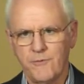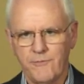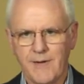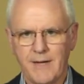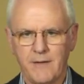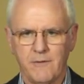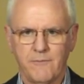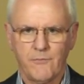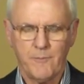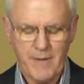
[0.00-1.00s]
who
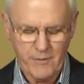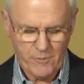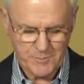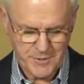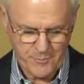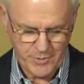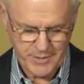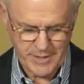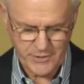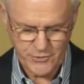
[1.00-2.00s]
file for bankruptcy
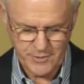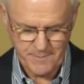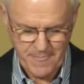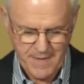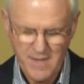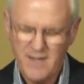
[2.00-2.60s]
protection